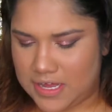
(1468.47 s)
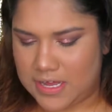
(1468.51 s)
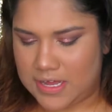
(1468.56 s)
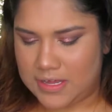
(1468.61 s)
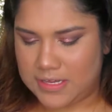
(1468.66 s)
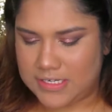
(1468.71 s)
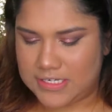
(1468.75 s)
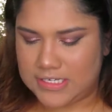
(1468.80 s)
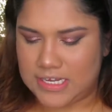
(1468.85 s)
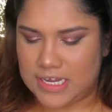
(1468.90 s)

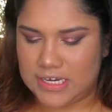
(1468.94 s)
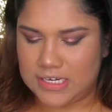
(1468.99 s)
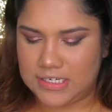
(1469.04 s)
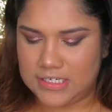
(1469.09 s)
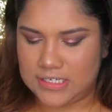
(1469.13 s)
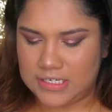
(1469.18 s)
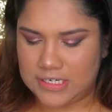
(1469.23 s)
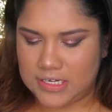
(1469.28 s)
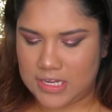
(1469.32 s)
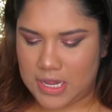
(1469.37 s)

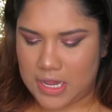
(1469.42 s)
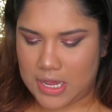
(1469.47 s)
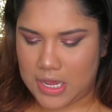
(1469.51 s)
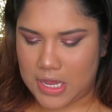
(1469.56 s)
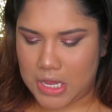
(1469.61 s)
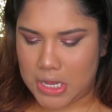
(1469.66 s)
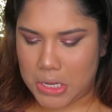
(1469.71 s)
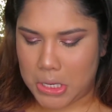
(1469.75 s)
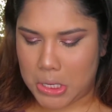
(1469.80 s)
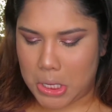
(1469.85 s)
setting
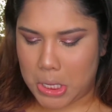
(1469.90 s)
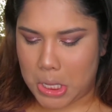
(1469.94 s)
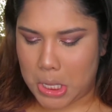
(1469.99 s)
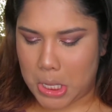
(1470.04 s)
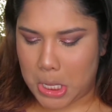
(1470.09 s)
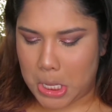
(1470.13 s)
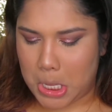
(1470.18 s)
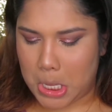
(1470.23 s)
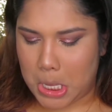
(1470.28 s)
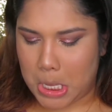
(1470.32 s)

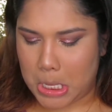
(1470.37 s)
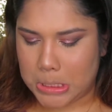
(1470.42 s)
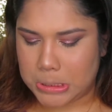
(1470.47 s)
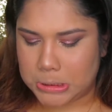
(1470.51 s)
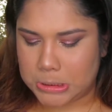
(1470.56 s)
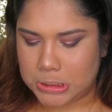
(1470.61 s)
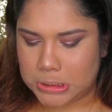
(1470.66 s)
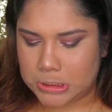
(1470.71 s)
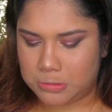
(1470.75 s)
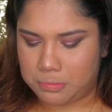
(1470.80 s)

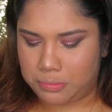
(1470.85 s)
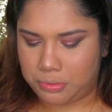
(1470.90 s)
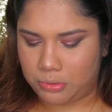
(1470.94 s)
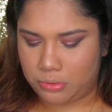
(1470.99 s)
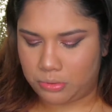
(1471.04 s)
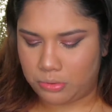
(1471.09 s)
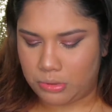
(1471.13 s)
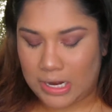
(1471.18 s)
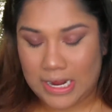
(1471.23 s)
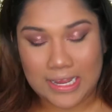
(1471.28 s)

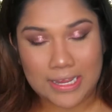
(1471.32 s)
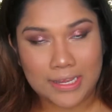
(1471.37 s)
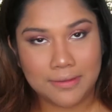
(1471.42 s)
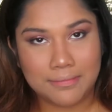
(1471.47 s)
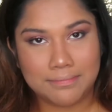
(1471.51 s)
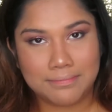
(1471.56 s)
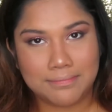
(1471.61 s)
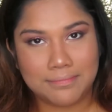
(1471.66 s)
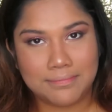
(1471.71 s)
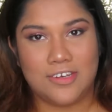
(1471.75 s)
spray.
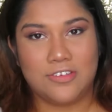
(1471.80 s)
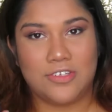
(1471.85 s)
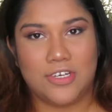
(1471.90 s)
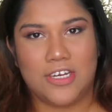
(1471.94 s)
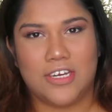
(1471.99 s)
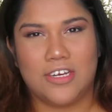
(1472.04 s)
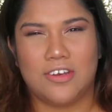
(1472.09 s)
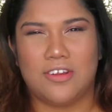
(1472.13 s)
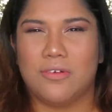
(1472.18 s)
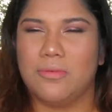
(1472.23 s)
I need to
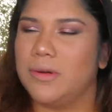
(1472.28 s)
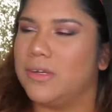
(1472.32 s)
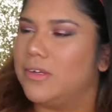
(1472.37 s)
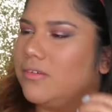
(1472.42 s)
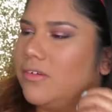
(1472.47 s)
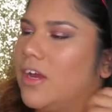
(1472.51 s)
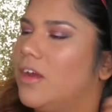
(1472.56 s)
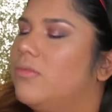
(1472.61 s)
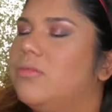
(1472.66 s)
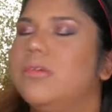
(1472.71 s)
get a new
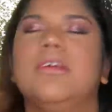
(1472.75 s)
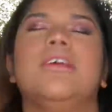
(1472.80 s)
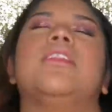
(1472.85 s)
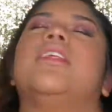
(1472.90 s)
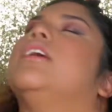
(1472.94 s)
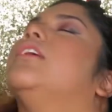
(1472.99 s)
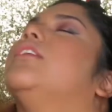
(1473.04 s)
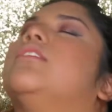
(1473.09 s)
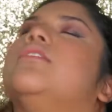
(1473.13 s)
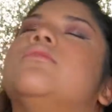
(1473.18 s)
one. I really
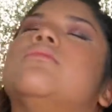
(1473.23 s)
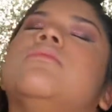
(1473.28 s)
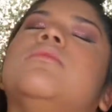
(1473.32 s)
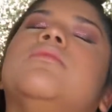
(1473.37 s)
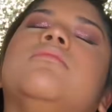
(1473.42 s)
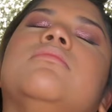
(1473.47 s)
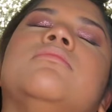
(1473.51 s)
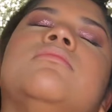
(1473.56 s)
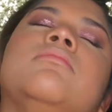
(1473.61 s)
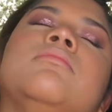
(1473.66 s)
like this
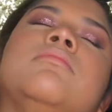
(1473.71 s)
one.